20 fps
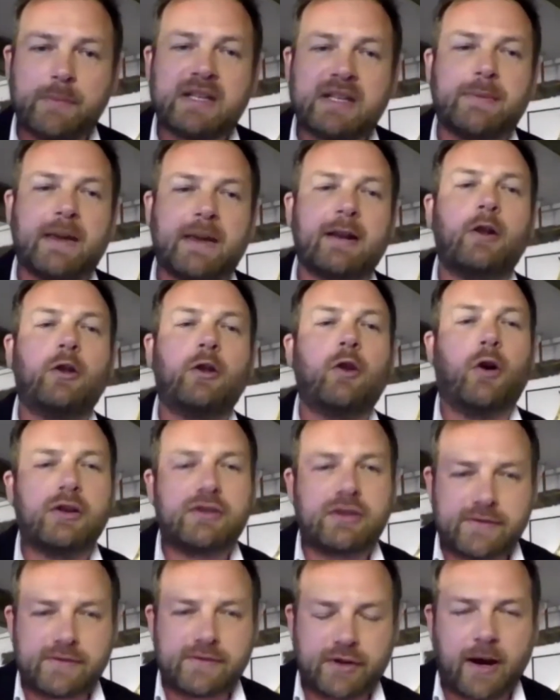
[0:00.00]
and we spent a
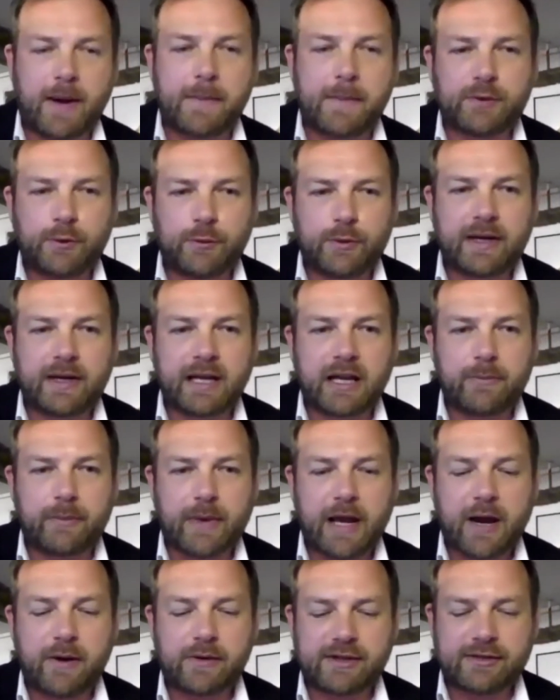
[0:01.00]
lot of time talking
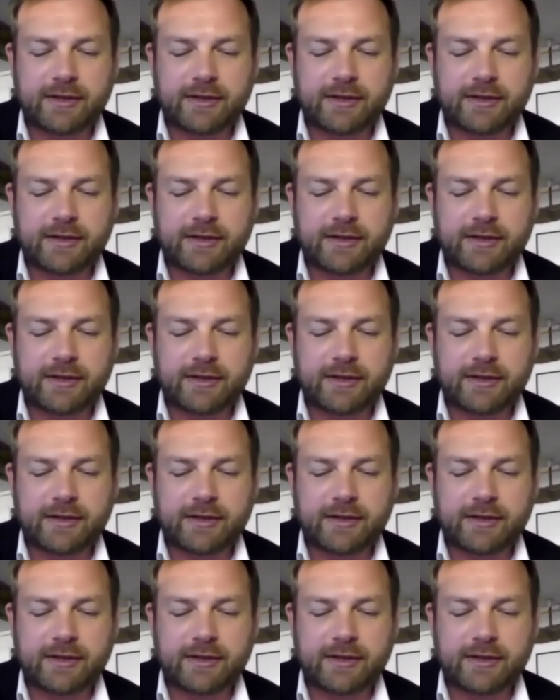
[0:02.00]
about